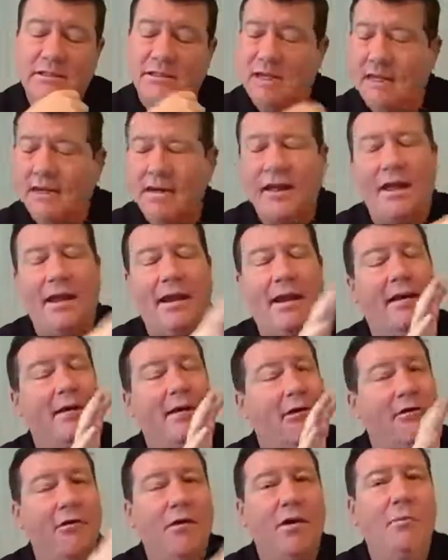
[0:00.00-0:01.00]
And I, and I
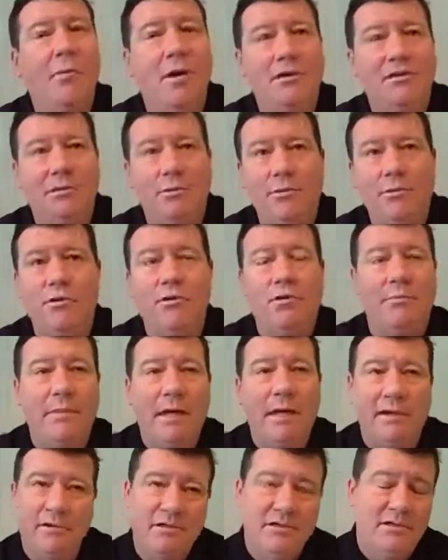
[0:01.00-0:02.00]
know there are a bunch of you
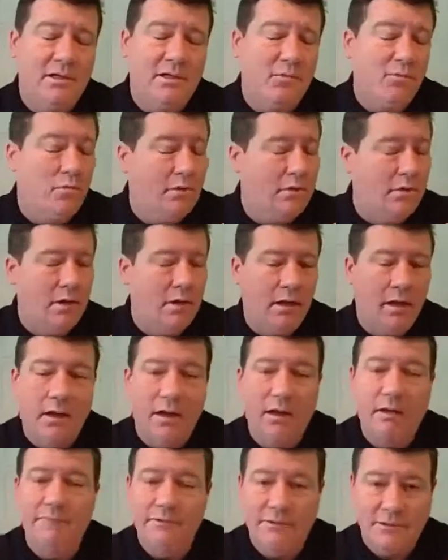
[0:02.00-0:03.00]
commanders that would
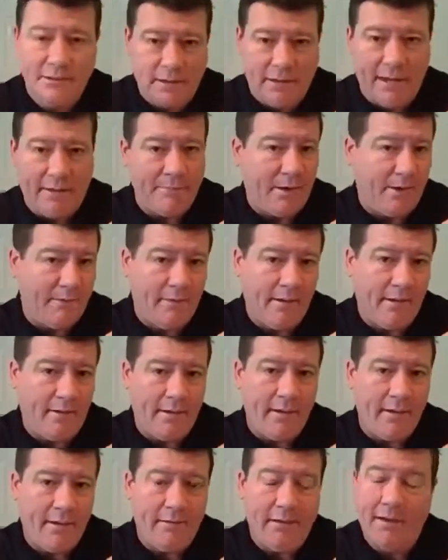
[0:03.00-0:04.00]
love to slap me right
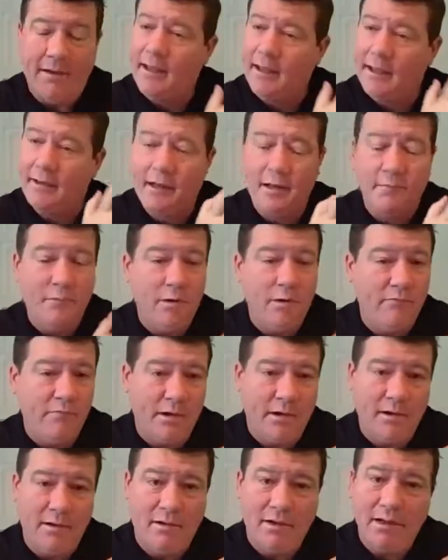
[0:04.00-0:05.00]
now, and they can come over
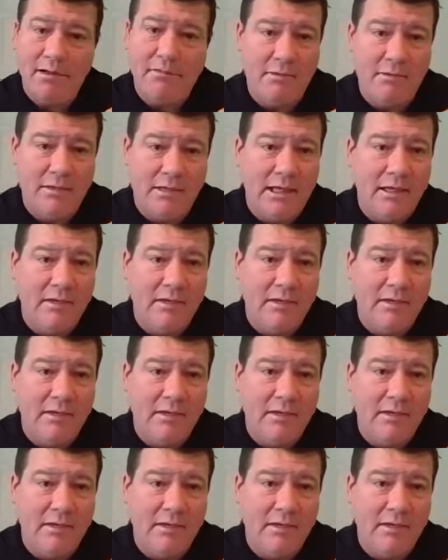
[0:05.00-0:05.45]
here and I'll,